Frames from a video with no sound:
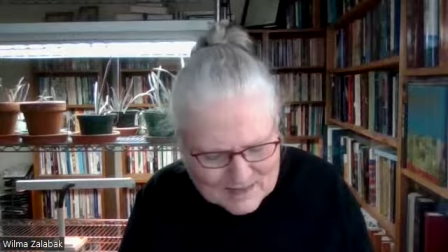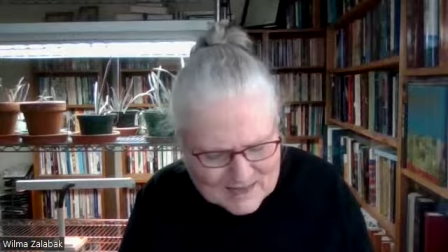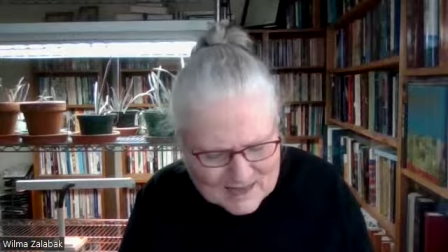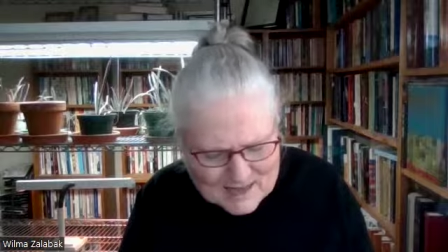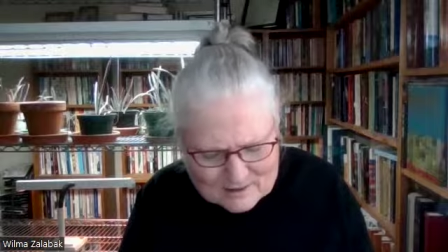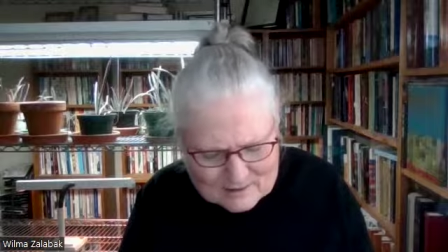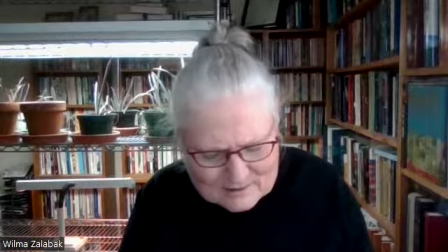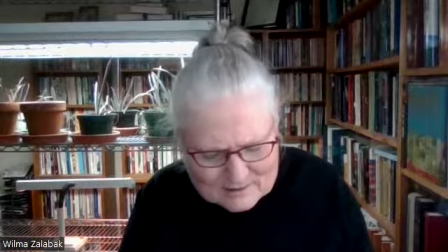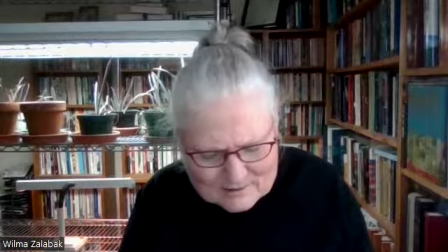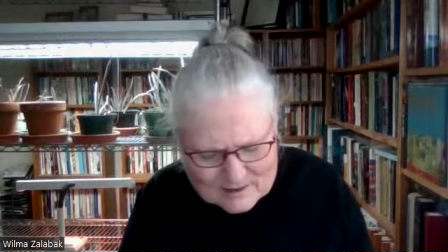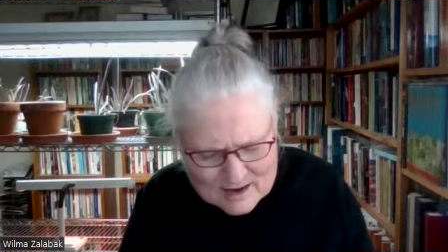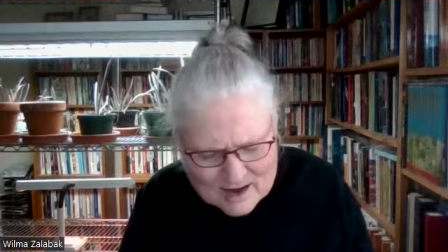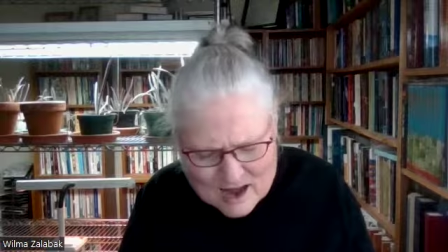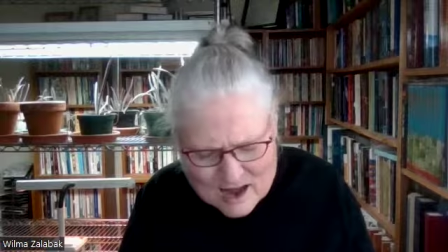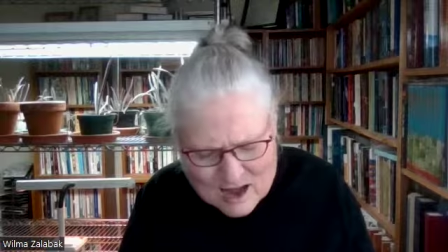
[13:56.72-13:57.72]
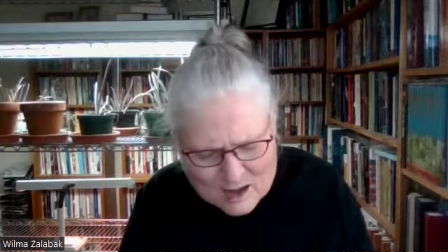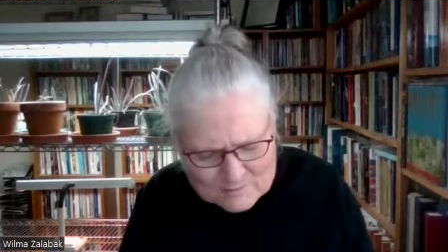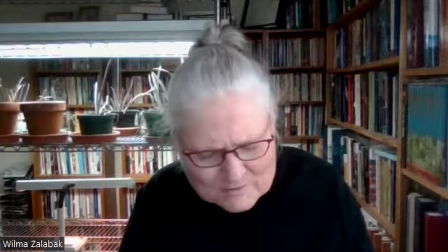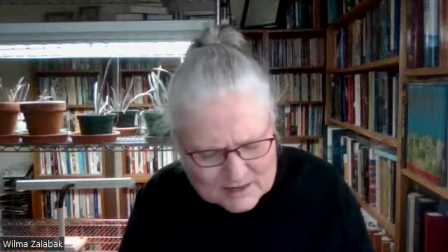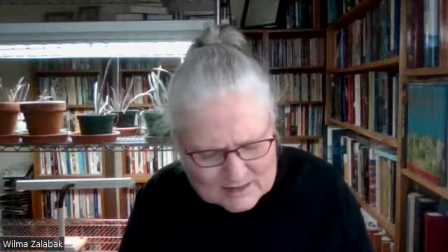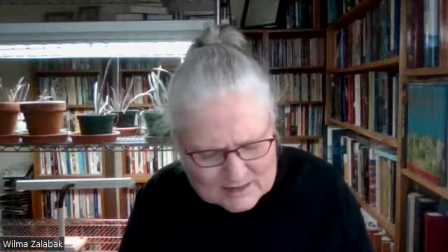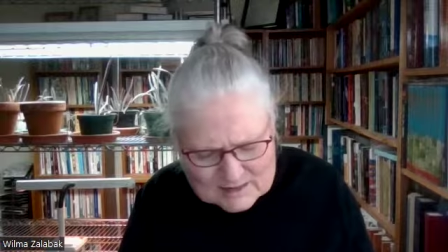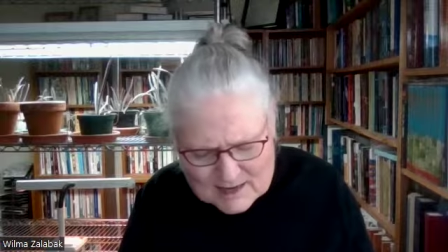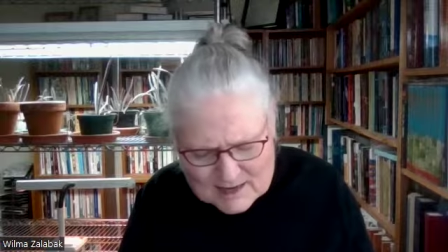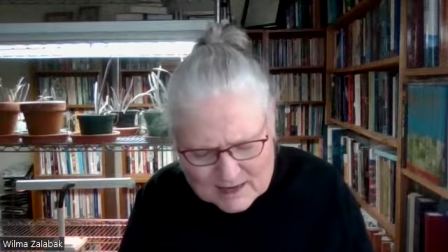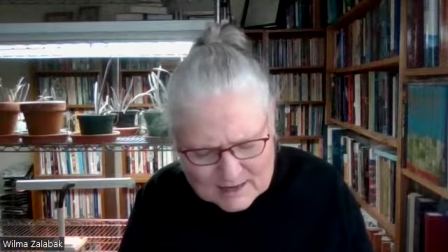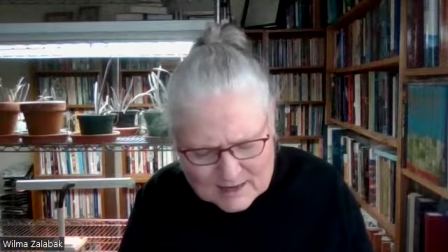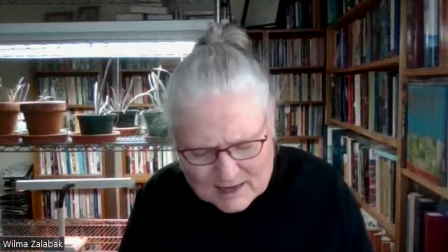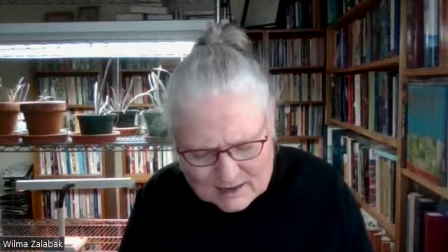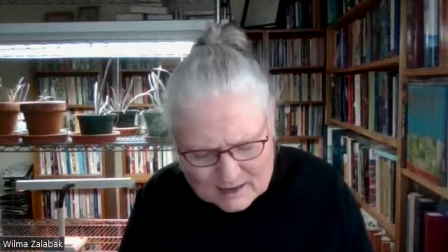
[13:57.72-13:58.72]
Yet, obviously, I
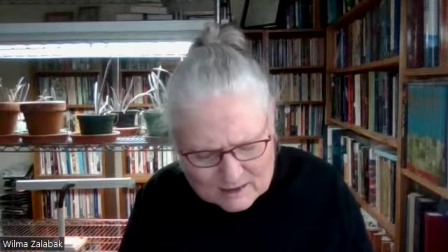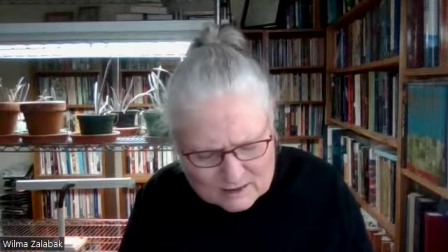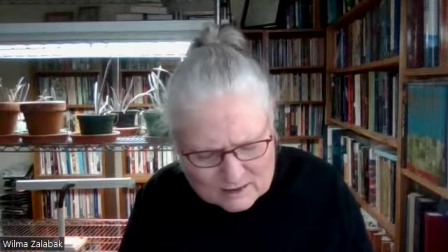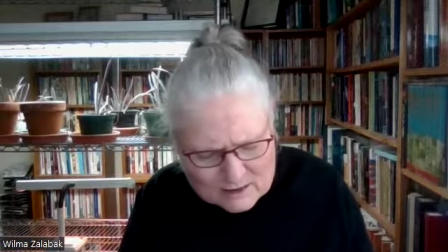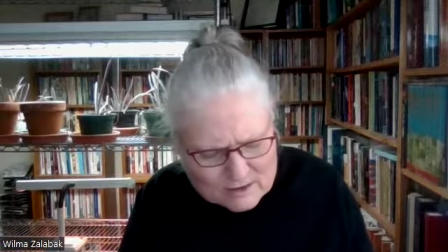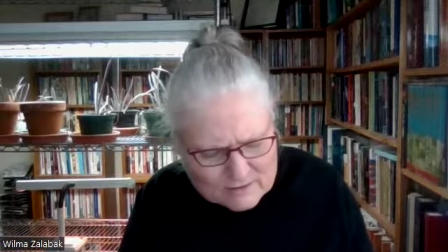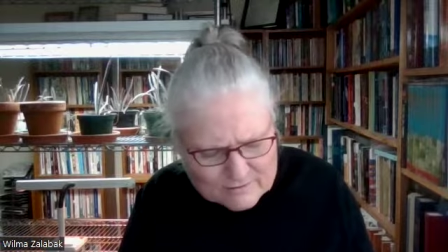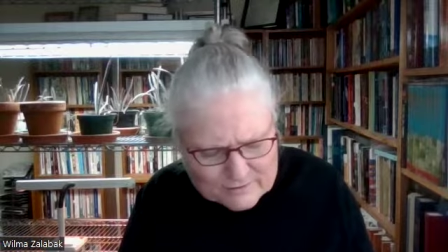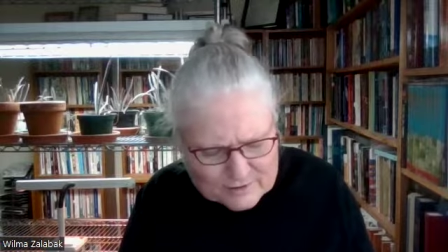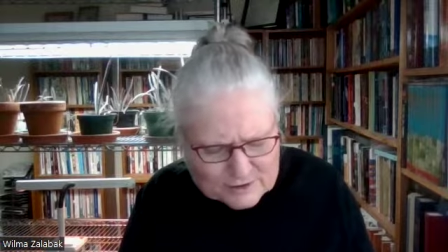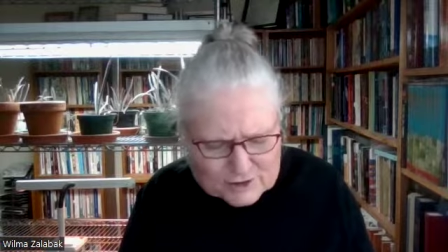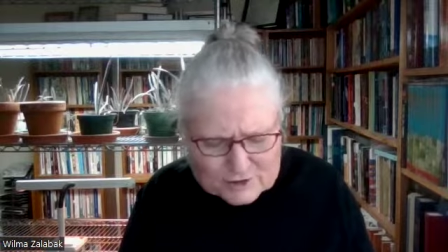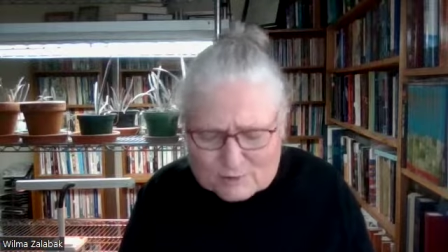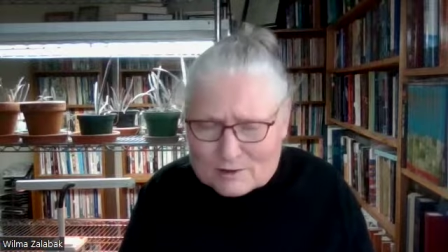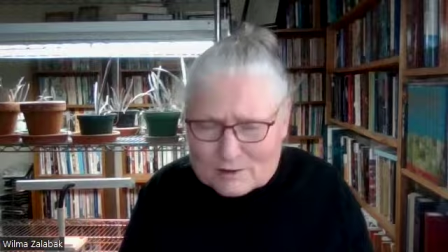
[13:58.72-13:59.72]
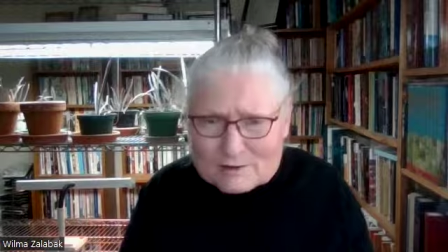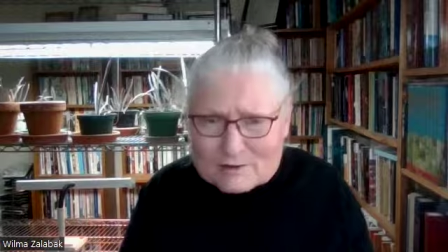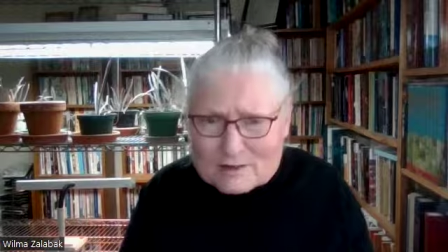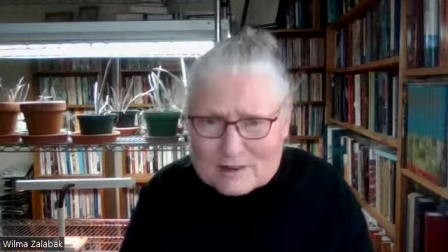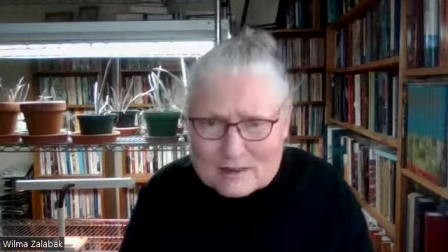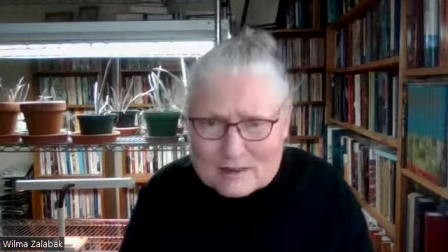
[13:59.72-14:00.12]
cannot know for sure